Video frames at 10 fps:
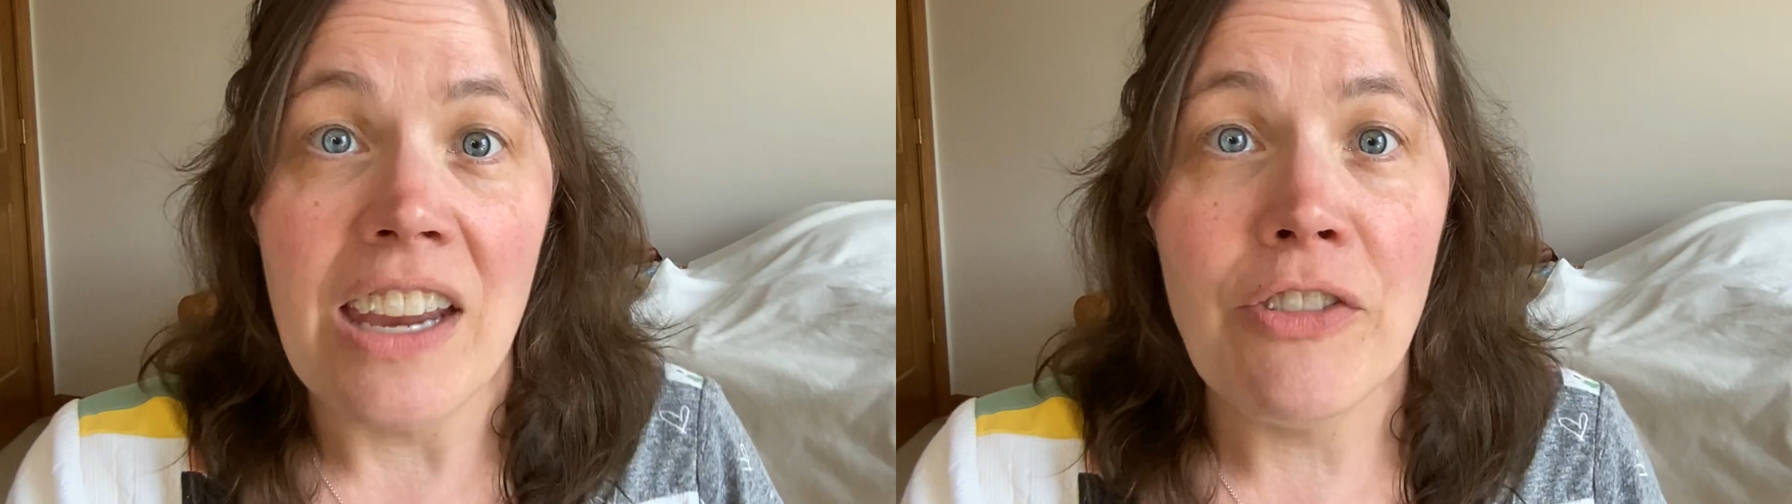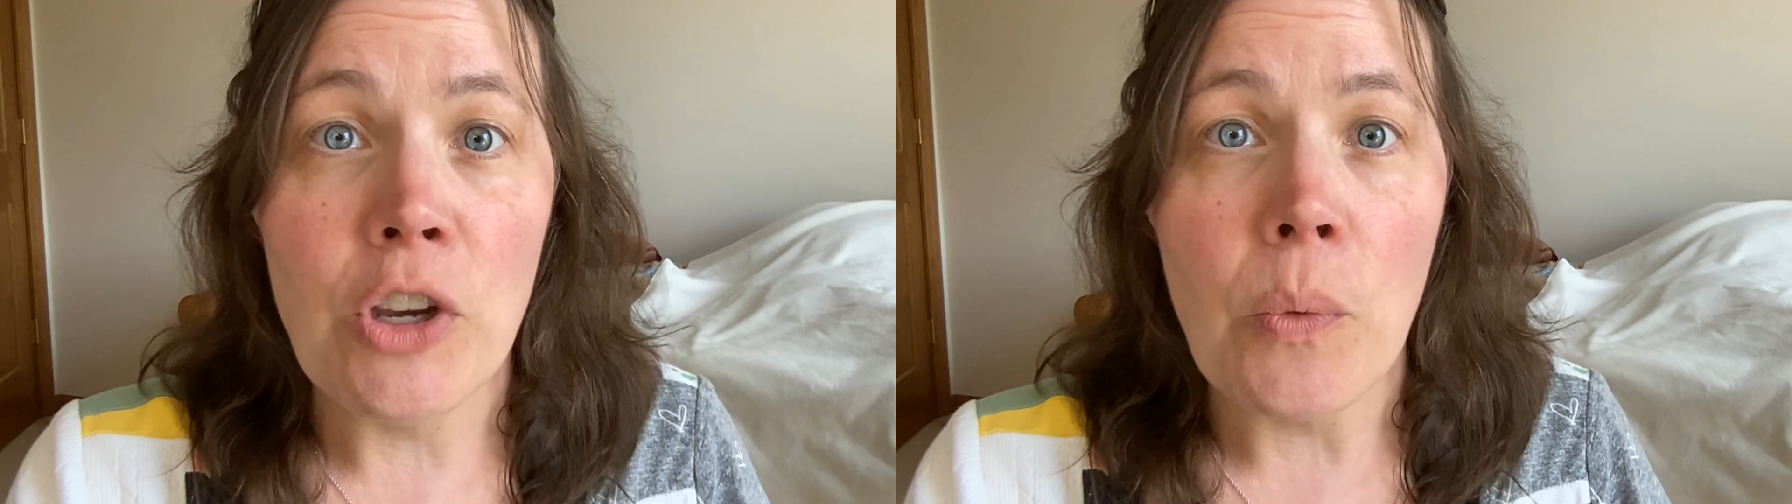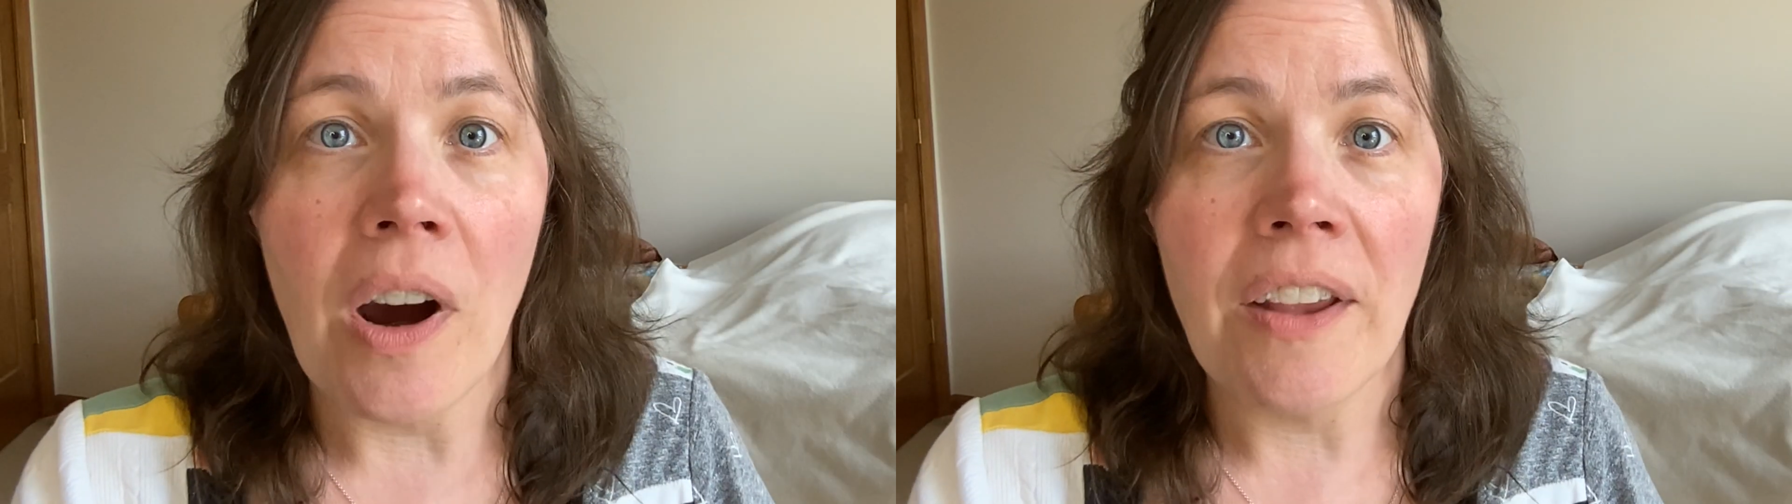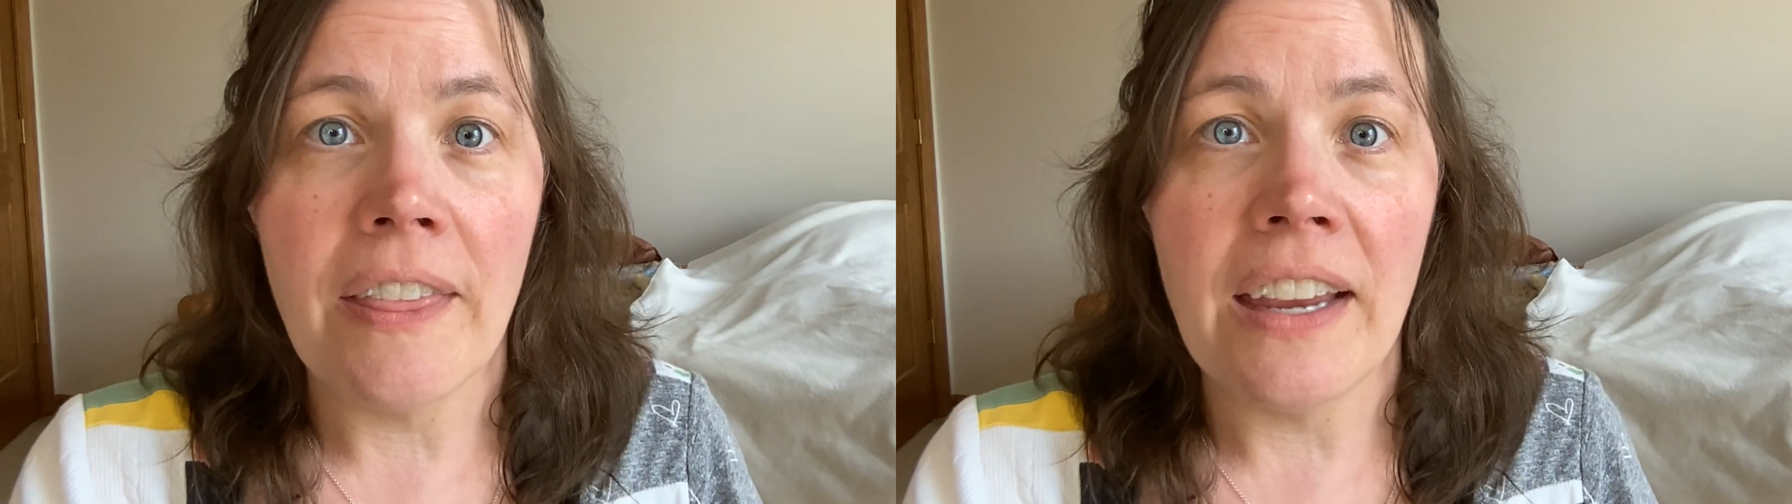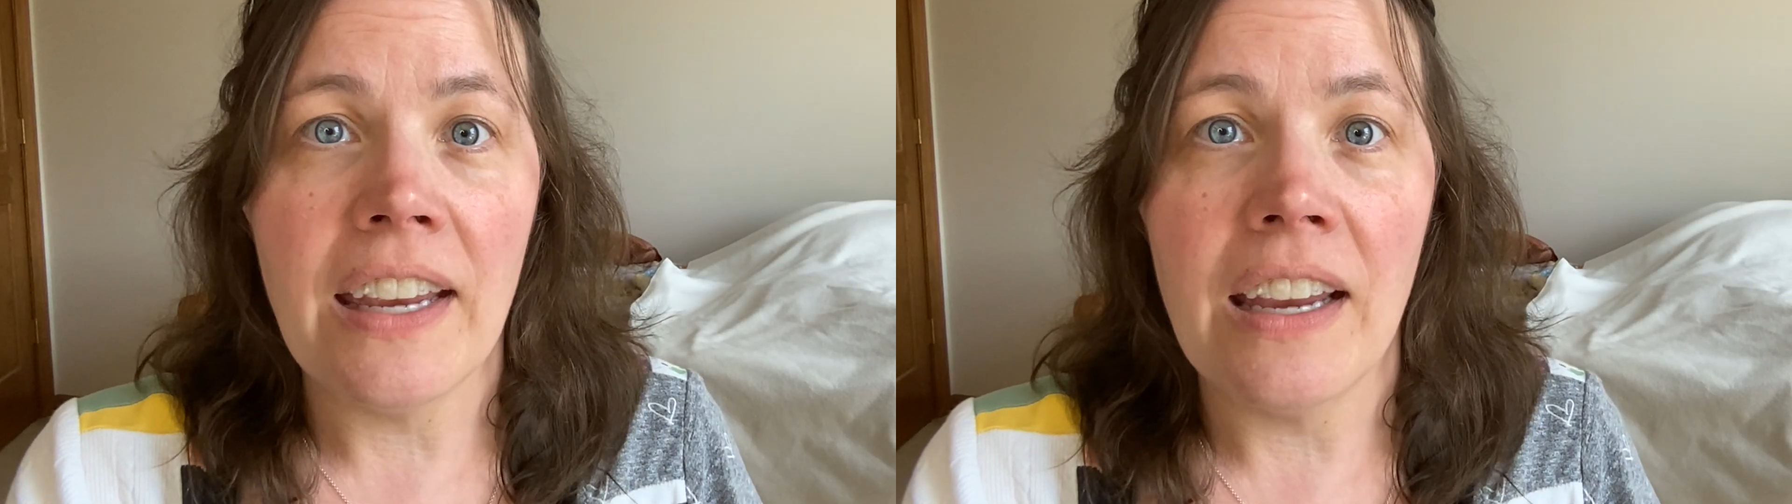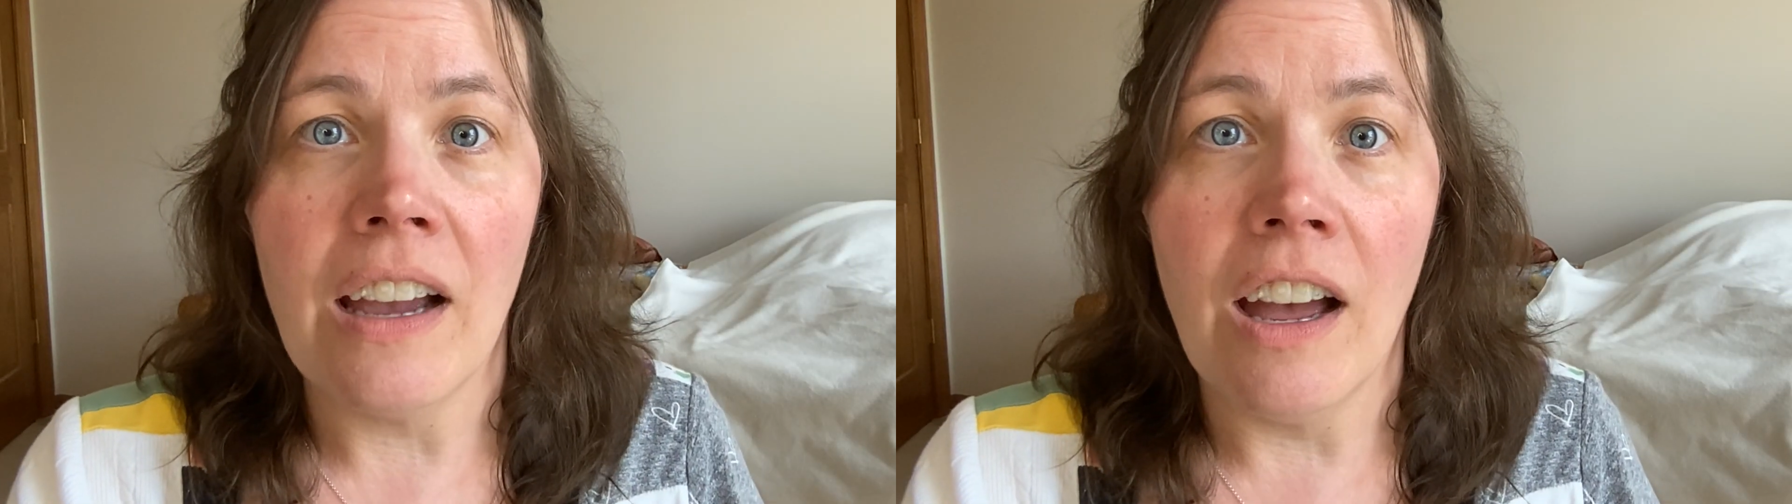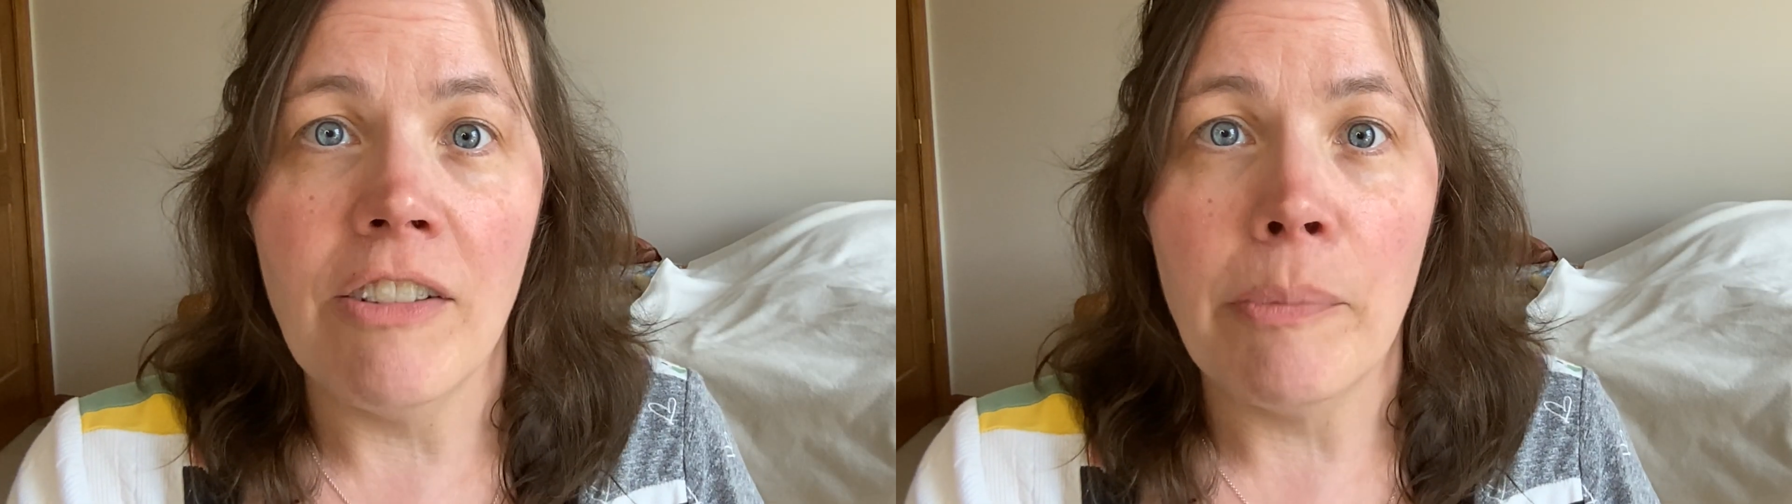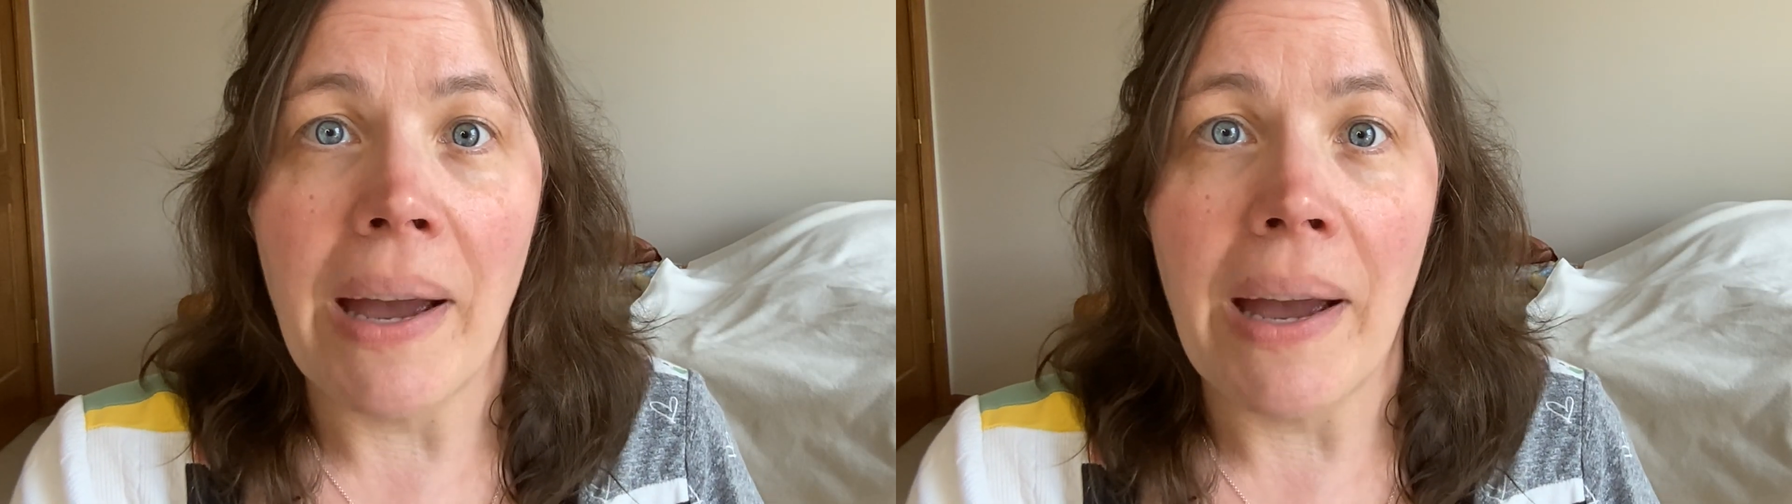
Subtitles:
if you are thinking of